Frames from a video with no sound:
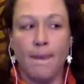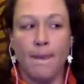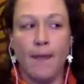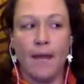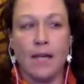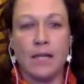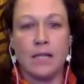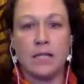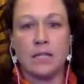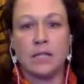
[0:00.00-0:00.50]

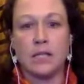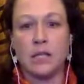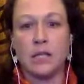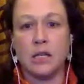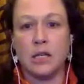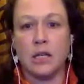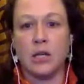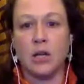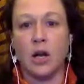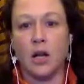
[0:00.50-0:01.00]
as
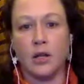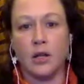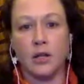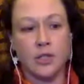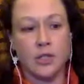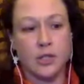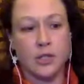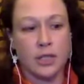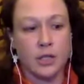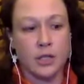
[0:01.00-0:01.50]
an
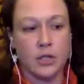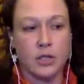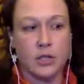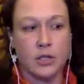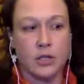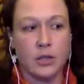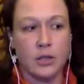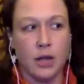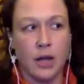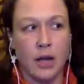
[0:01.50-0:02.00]
ecologist, I
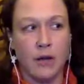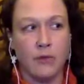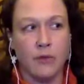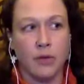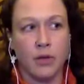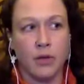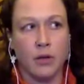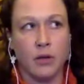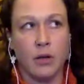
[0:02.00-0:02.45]
just have